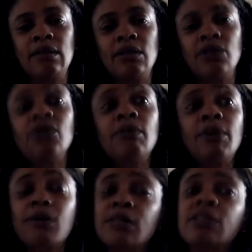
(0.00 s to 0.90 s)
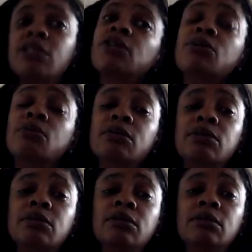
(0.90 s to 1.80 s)
You're a person too.
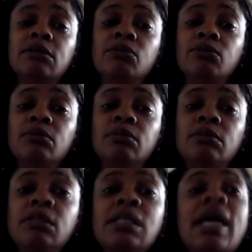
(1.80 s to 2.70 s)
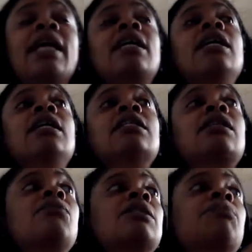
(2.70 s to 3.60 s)
It's like
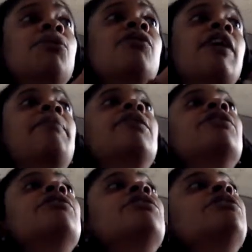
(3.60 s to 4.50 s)
someone's programming you,